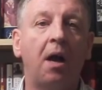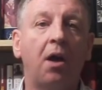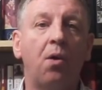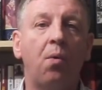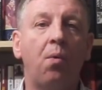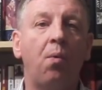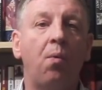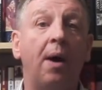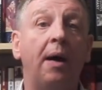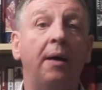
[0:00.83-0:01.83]

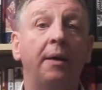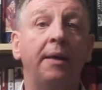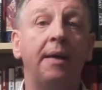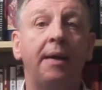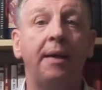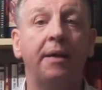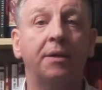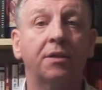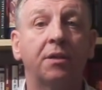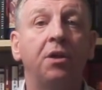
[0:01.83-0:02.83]
Hello,
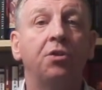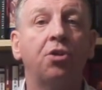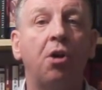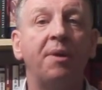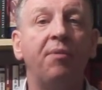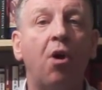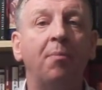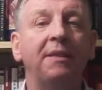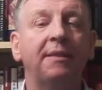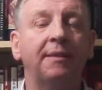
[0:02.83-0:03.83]
yes, Tommy
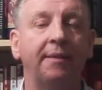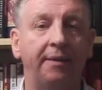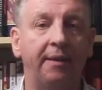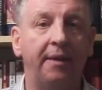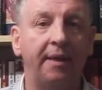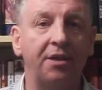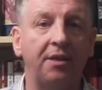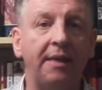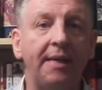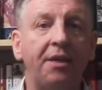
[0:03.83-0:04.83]
Robinson
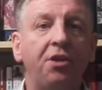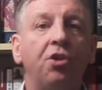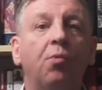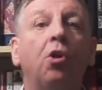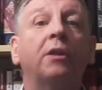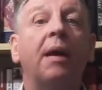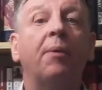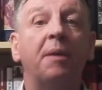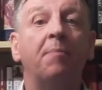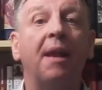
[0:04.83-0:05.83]
is leading you all
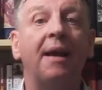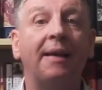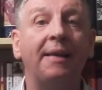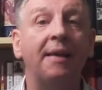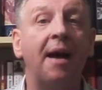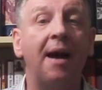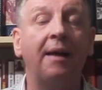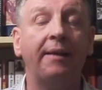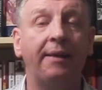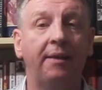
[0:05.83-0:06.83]
down a blind
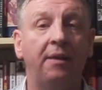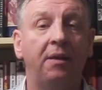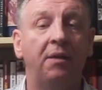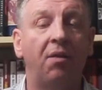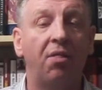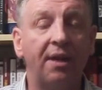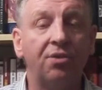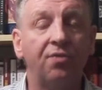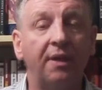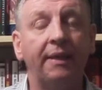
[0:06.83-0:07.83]
alley.
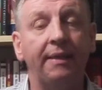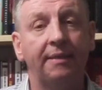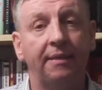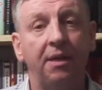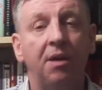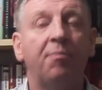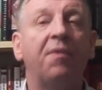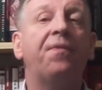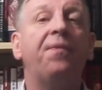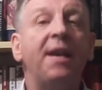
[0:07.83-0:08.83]
That's right.
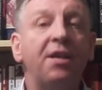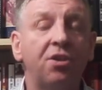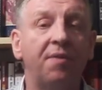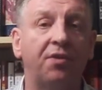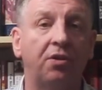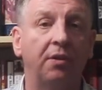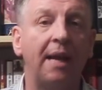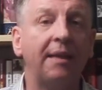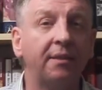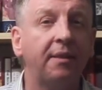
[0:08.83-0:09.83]
But first of all,
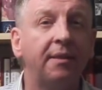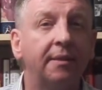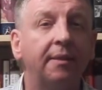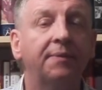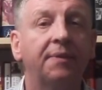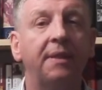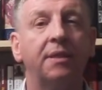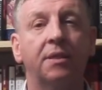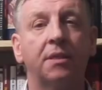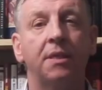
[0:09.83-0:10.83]
ask yourself
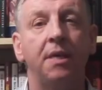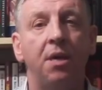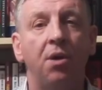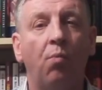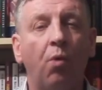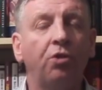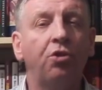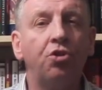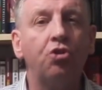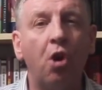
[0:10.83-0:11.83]
this. What
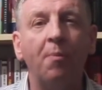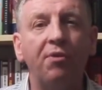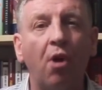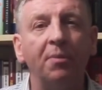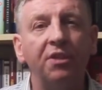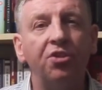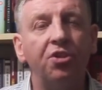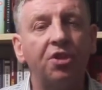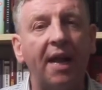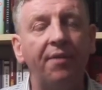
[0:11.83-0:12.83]
does Tommy
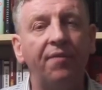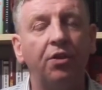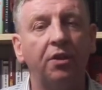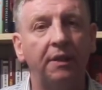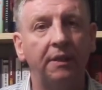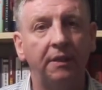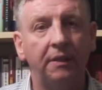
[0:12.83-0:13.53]
Robinson stand for?